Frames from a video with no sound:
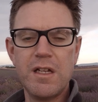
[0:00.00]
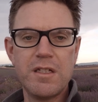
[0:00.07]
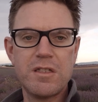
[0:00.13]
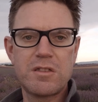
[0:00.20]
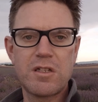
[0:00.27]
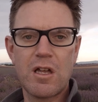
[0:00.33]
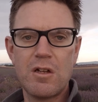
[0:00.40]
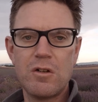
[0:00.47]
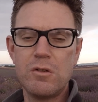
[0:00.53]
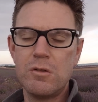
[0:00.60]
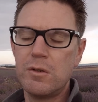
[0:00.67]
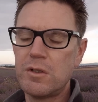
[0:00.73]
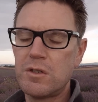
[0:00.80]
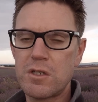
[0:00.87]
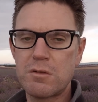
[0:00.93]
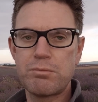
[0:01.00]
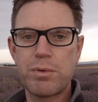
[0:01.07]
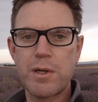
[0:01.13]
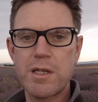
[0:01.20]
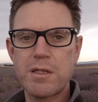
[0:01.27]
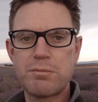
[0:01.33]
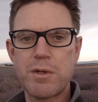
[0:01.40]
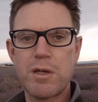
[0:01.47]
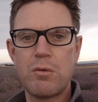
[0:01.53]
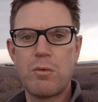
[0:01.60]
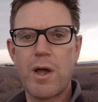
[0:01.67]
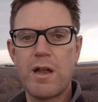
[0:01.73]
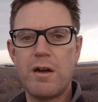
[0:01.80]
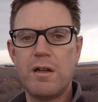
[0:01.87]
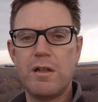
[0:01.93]
So just please be
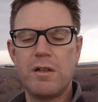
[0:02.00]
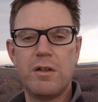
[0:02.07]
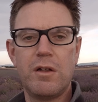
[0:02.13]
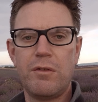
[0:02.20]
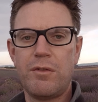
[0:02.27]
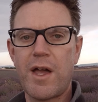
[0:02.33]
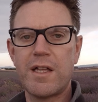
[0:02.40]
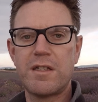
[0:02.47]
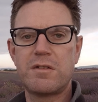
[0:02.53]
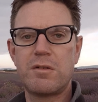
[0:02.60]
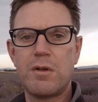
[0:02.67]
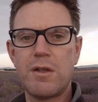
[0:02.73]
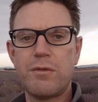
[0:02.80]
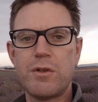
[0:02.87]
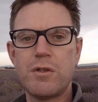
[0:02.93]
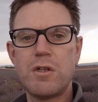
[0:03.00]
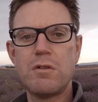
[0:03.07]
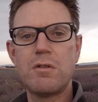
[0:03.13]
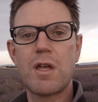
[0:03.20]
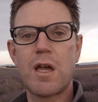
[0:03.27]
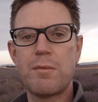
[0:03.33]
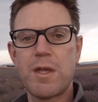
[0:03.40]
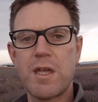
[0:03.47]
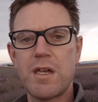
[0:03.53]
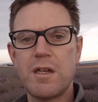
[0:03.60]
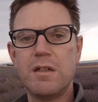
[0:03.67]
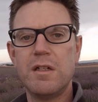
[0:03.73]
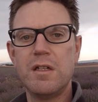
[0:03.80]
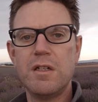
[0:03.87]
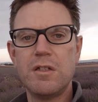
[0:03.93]
aware of that if you do come here